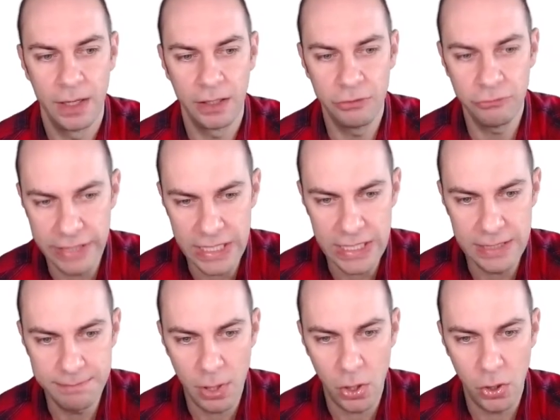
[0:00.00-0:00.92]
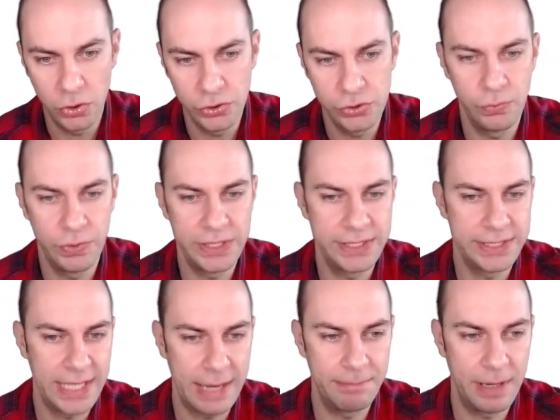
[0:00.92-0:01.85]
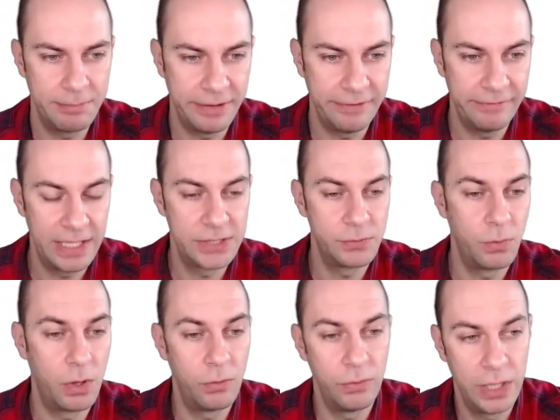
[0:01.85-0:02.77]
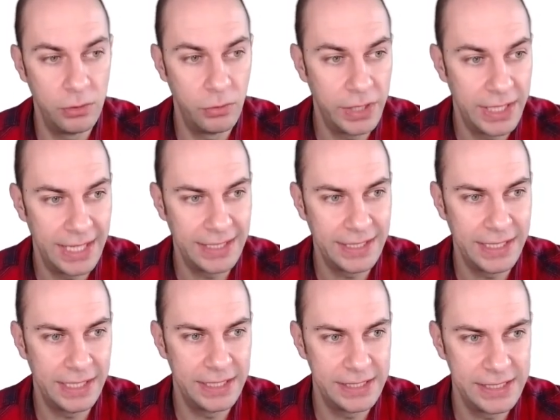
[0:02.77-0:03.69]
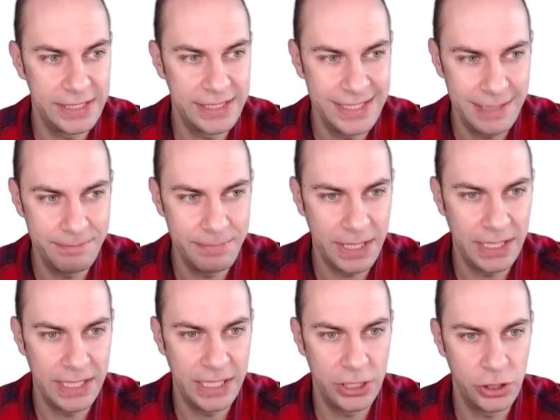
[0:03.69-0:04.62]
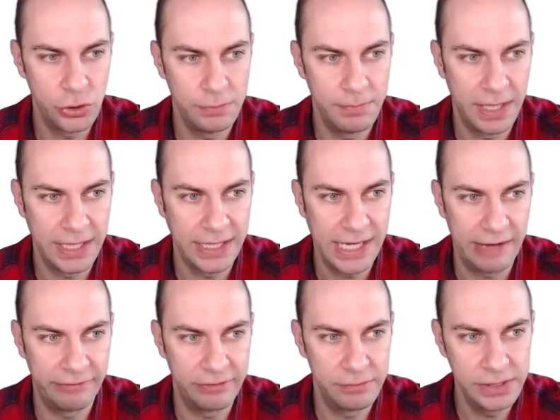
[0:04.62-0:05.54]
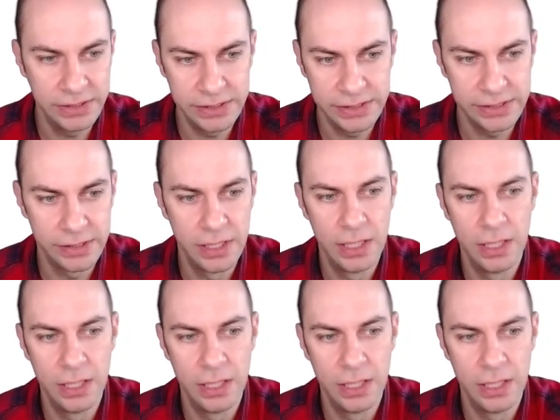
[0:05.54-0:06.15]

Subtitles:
Green bonds with step-up events, what we're looking at here, this is typically issued by governments,